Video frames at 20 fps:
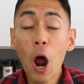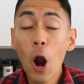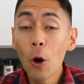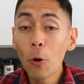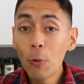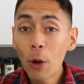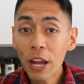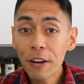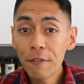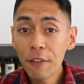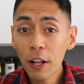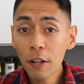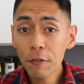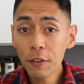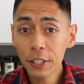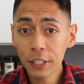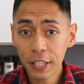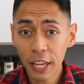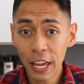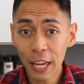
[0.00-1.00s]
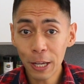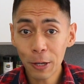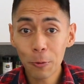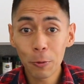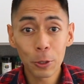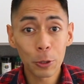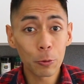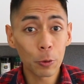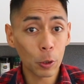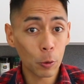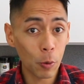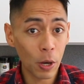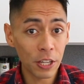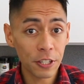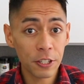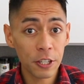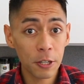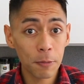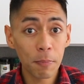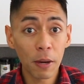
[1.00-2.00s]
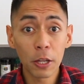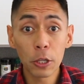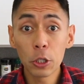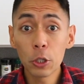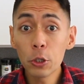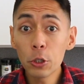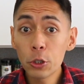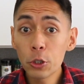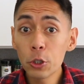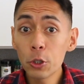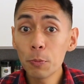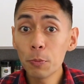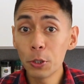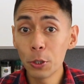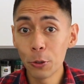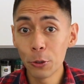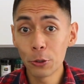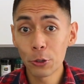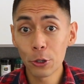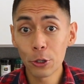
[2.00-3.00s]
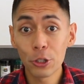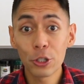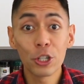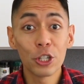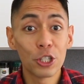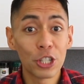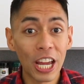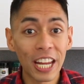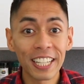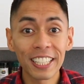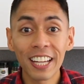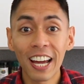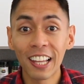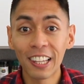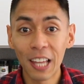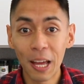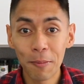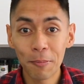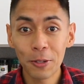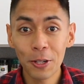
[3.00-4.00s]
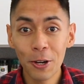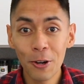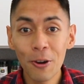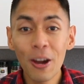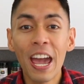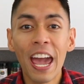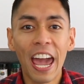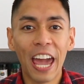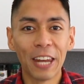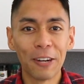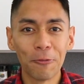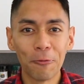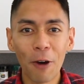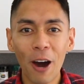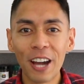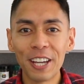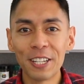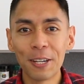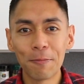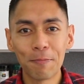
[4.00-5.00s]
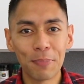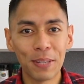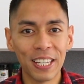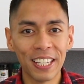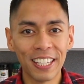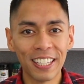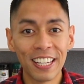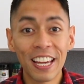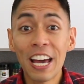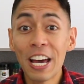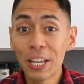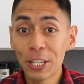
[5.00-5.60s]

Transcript: Red velvet cake was requested by YouTube users Jen Kalamno and Wida P.